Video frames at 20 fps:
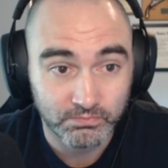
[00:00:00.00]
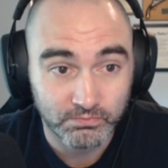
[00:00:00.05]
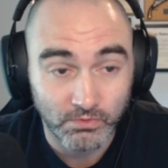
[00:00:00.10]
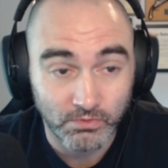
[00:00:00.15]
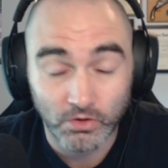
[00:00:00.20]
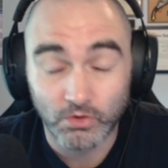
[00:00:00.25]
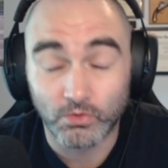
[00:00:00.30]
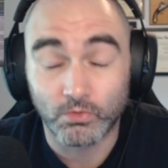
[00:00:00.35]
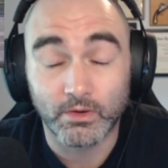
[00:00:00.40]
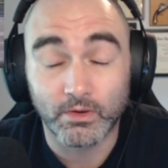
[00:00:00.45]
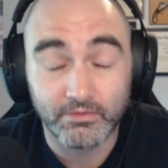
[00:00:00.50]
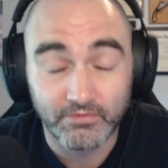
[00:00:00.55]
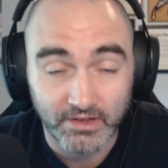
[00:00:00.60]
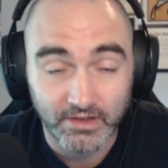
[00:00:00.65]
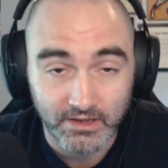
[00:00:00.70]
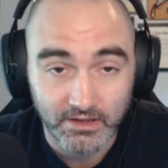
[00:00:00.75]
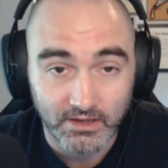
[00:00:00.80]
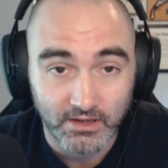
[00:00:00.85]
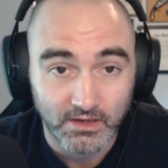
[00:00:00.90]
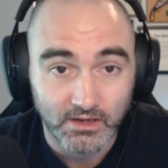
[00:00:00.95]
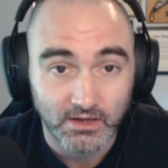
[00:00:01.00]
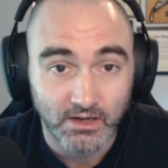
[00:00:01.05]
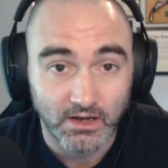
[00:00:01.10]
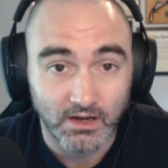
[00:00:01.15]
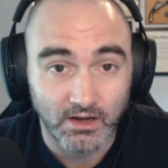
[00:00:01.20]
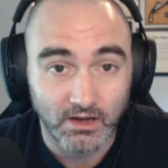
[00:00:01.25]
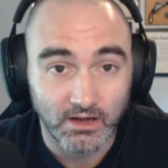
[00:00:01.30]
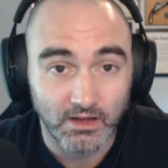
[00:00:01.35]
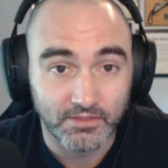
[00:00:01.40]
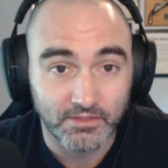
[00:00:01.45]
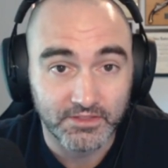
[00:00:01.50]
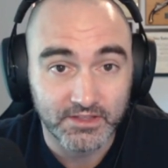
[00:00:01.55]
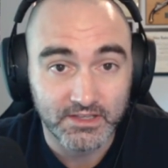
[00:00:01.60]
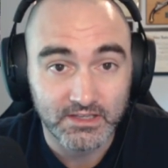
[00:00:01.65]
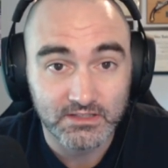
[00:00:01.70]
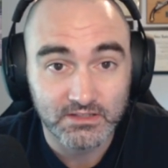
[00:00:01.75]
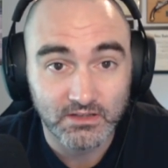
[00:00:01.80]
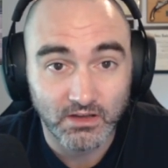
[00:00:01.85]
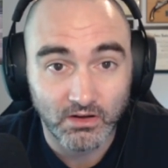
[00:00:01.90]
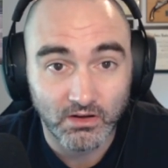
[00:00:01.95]
horrific.
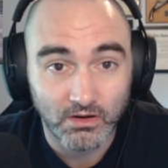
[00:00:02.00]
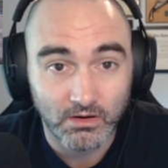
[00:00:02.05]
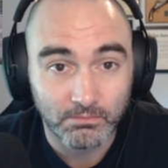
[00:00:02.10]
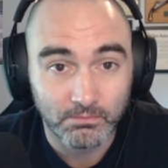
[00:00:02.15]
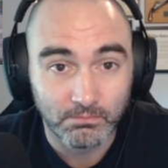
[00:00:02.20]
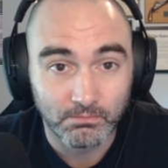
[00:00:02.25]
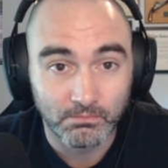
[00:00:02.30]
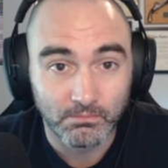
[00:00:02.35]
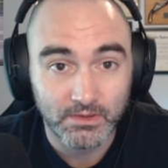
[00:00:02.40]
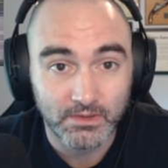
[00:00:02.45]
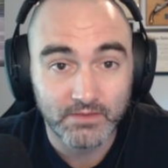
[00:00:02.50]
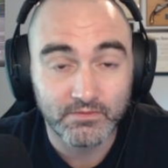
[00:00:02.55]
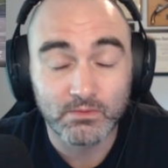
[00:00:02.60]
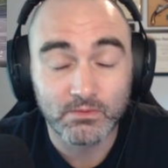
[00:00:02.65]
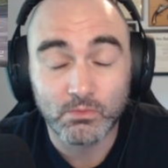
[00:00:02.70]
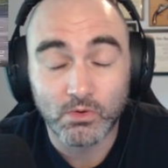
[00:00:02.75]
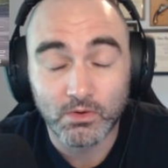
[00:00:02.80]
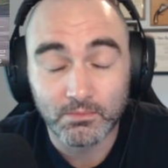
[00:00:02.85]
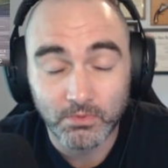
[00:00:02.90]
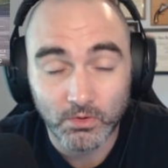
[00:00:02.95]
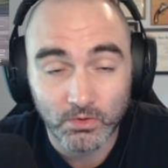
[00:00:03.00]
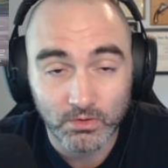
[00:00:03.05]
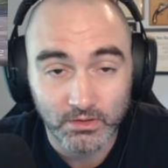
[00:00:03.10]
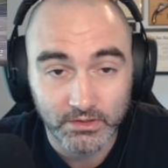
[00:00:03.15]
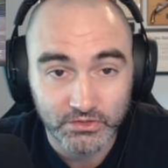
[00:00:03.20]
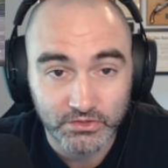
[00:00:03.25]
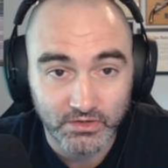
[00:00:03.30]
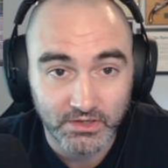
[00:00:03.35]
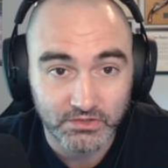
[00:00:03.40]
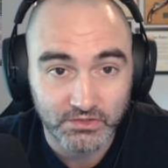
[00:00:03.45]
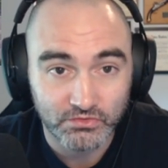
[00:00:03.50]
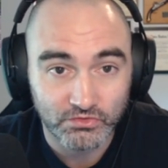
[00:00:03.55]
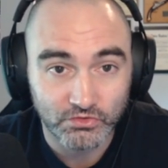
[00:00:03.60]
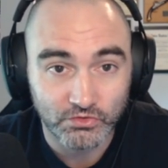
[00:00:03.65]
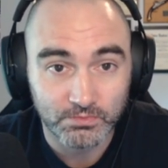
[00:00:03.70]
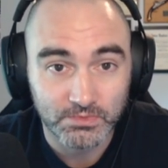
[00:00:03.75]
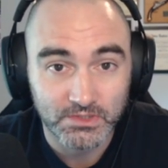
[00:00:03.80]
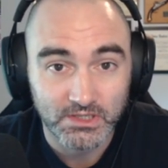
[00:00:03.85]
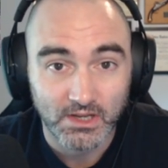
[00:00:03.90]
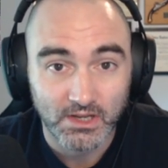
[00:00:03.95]
These are even more poorly trained
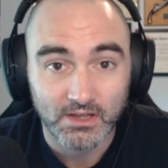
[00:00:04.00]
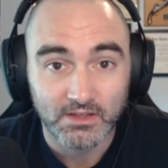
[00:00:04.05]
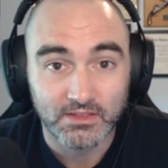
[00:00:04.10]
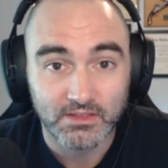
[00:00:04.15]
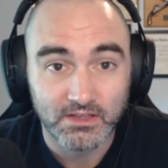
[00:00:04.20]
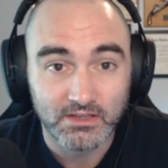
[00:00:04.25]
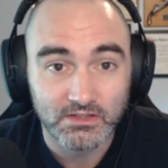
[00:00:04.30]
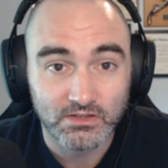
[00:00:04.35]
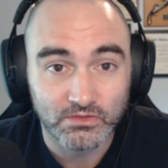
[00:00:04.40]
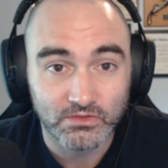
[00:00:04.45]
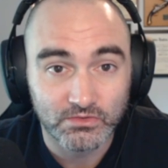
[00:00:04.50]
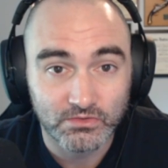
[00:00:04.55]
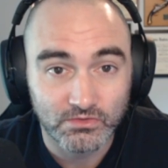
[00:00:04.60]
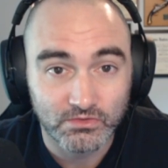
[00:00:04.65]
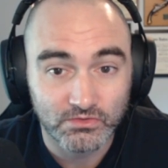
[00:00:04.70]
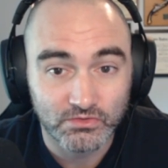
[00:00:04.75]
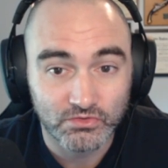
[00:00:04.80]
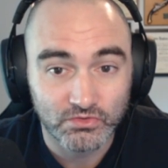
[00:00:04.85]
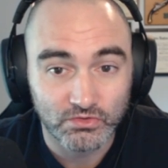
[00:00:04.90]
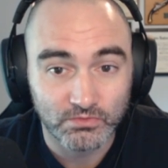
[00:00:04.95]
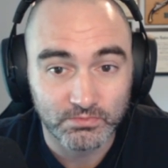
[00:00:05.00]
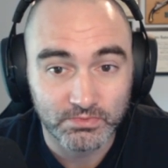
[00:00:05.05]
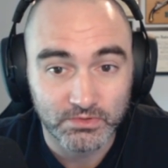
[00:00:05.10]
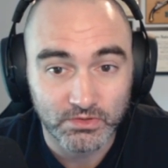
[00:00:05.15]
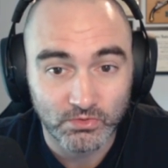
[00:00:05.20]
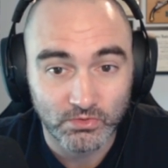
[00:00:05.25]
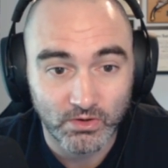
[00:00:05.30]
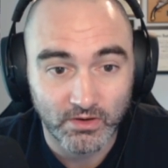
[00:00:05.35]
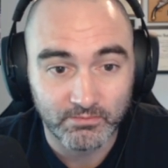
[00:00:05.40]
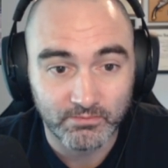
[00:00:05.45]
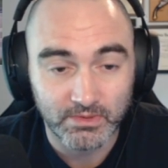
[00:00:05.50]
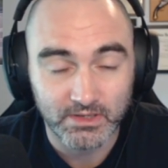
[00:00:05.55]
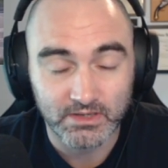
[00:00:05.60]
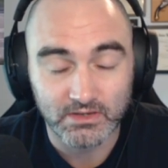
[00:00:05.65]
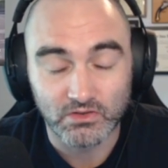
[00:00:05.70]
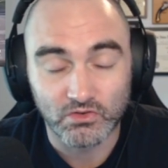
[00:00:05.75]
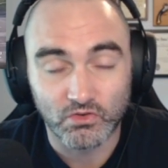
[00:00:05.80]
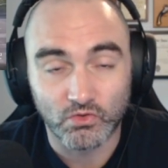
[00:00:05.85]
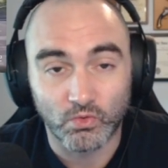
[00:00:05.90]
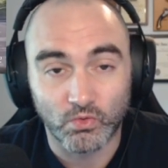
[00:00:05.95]
troops. These are troops who have
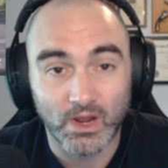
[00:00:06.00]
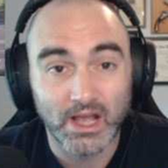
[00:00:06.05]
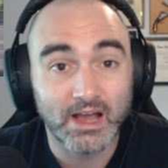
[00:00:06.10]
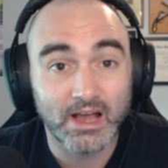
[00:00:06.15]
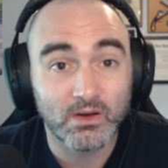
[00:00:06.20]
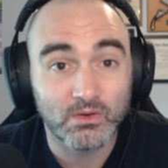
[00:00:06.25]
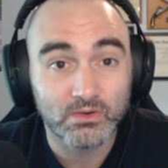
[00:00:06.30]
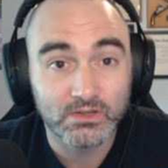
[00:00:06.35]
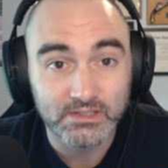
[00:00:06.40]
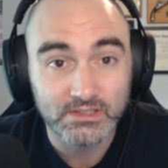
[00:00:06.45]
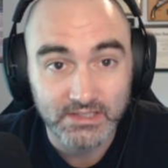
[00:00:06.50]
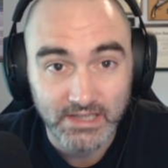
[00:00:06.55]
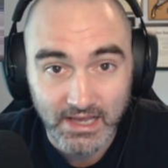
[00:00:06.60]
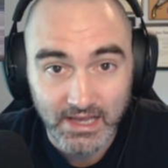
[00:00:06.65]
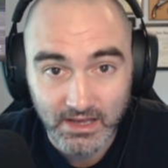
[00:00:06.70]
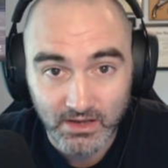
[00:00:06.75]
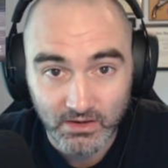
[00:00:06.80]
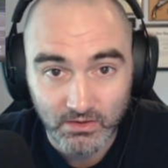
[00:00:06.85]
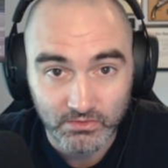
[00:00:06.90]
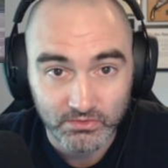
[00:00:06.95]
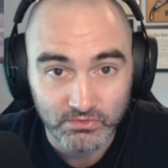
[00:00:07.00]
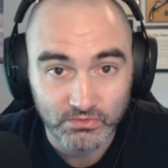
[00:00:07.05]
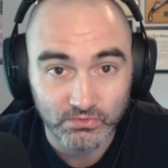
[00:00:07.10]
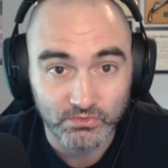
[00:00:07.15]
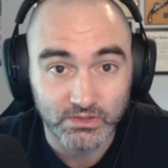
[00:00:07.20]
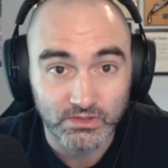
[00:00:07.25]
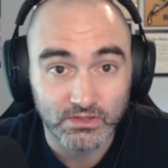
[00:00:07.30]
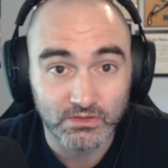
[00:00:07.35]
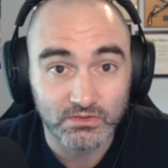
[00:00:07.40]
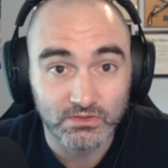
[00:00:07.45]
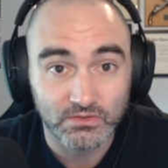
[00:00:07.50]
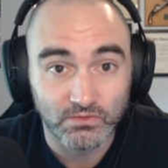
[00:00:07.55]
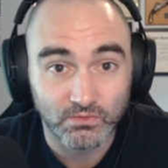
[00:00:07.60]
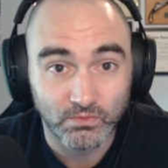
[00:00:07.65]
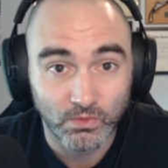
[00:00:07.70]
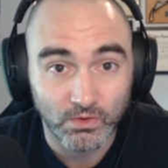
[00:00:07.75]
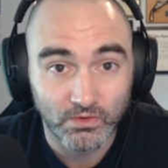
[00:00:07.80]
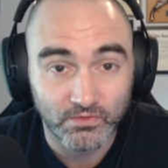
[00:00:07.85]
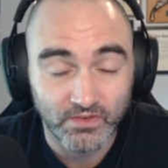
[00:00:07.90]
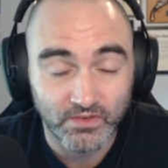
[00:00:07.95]
been ground down through years of
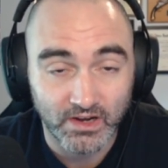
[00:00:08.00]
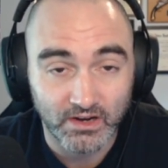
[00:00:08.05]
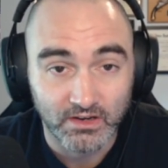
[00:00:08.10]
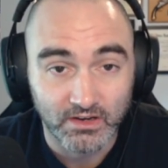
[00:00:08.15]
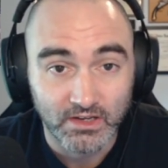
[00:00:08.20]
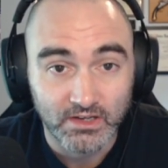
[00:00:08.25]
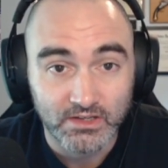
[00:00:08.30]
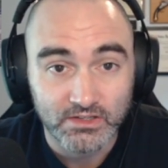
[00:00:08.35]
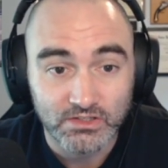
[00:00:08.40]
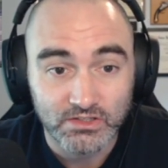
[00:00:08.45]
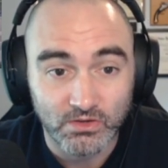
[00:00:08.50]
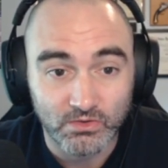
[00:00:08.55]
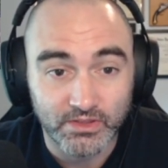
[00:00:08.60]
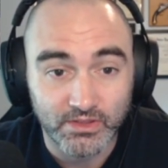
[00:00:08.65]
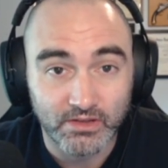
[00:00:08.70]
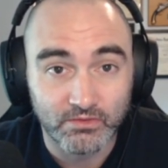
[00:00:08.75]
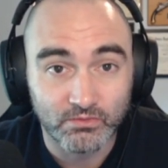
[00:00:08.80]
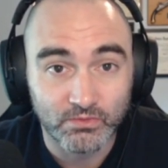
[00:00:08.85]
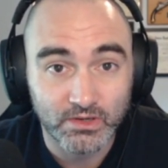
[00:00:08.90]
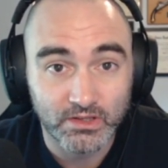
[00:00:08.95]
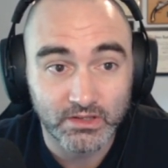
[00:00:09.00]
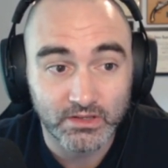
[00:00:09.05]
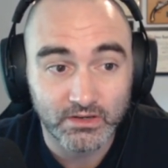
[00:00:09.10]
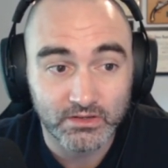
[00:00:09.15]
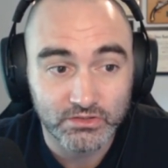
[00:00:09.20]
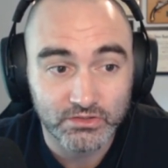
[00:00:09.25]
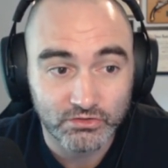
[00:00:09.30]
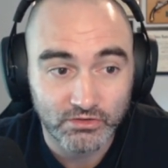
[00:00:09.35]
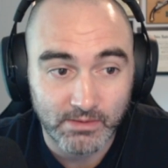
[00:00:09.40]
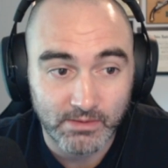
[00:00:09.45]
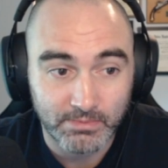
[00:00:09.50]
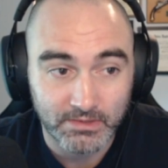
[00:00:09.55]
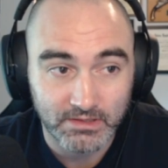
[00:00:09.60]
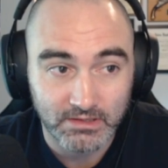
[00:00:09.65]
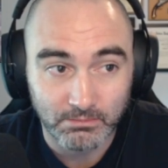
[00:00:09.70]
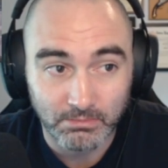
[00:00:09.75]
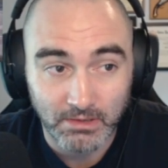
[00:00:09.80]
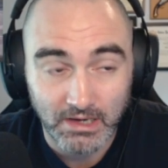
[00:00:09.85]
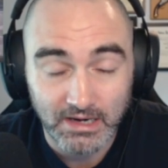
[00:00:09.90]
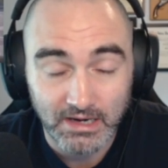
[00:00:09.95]
warfare. So they really are scraping
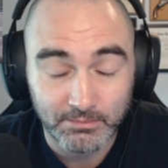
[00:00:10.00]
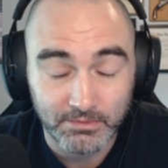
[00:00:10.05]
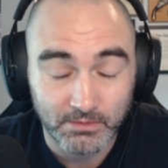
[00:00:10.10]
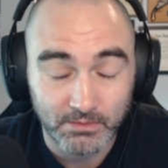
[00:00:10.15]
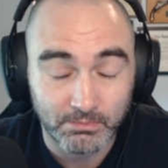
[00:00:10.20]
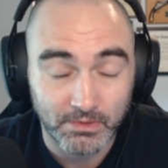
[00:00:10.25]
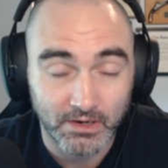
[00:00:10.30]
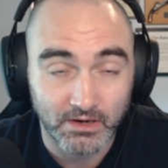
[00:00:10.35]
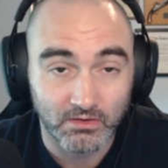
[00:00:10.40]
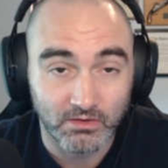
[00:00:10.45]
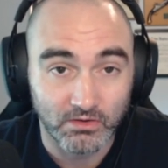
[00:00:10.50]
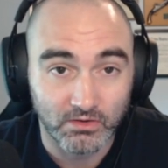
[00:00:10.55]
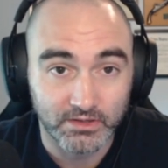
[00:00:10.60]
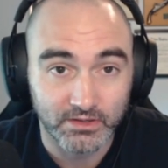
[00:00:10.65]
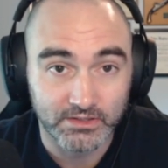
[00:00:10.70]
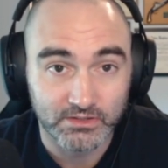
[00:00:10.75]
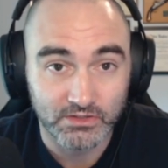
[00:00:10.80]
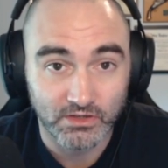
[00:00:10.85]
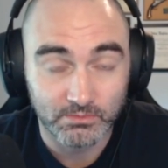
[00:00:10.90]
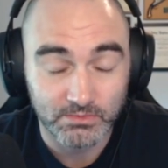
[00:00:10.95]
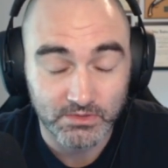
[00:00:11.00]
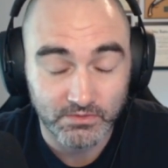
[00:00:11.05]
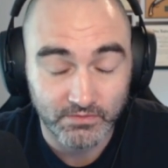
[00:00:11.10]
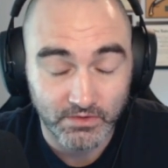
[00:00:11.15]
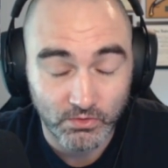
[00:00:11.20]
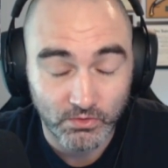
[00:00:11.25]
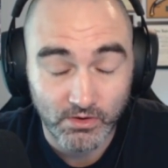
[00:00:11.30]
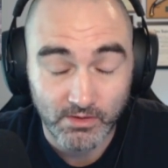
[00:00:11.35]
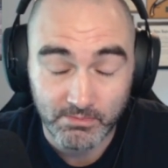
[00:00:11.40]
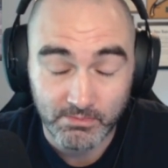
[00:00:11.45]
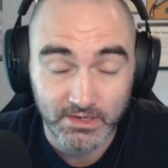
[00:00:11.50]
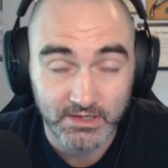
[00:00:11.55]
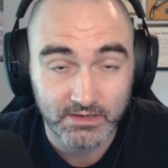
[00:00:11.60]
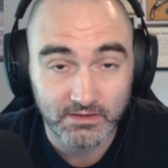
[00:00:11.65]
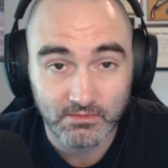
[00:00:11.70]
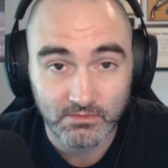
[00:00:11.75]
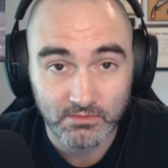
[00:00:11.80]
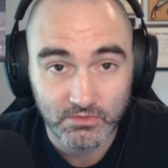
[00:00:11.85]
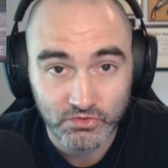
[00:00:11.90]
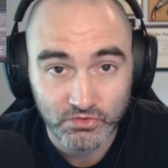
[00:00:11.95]
the bottom of the barrel in terms of equipment,
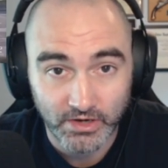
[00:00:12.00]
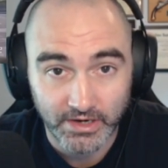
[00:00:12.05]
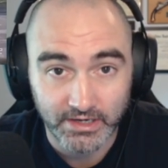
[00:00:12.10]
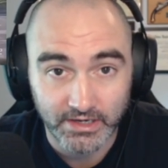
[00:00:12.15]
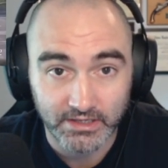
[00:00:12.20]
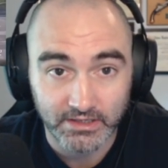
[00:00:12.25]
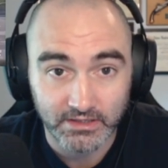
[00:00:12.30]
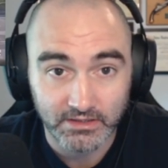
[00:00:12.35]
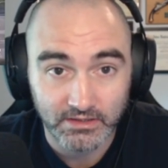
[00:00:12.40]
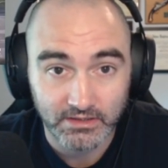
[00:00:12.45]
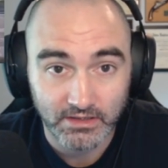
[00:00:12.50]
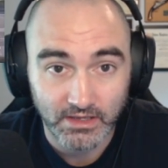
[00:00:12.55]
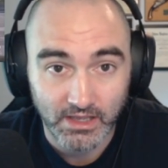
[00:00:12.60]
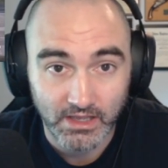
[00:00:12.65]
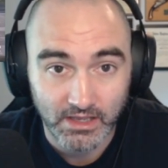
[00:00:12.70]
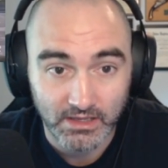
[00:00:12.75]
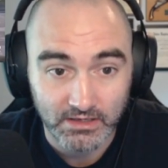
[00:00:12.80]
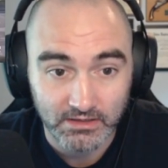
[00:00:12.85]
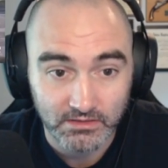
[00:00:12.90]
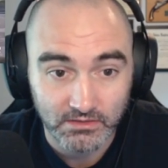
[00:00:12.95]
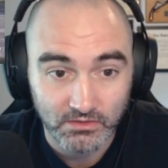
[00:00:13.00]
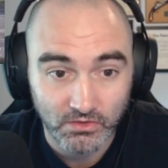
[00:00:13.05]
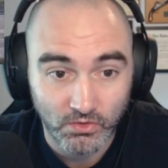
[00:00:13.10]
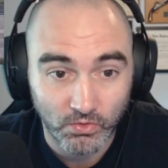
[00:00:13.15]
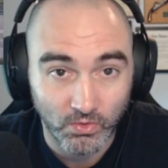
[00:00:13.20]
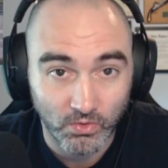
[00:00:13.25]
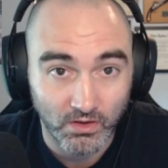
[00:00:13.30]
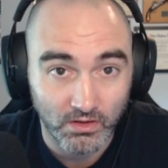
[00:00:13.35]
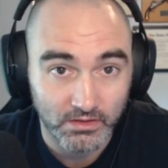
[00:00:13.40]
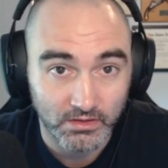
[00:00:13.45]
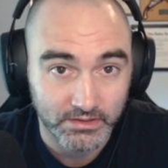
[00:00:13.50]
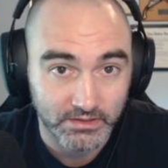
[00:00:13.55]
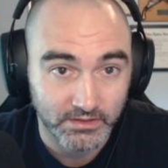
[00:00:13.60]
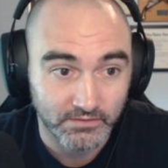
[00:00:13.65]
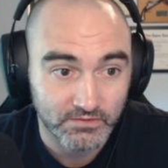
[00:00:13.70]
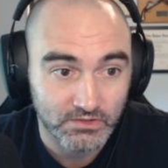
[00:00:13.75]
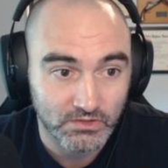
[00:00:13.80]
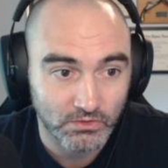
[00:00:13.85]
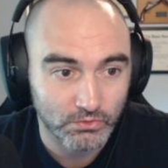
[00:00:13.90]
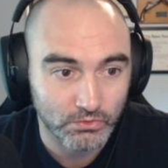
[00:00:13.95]
training, and quality
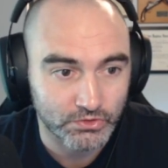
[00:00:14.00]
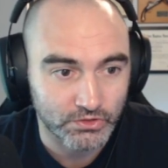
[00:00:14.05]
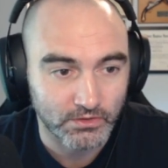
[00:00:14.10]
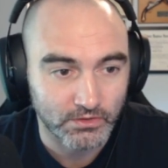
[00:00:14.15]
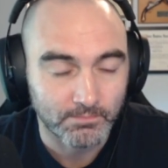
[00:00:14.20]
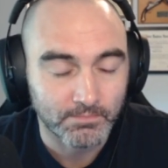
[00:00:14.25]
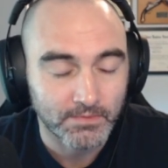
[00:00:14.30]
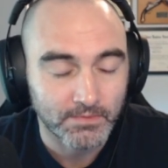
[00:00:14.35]
of soldier.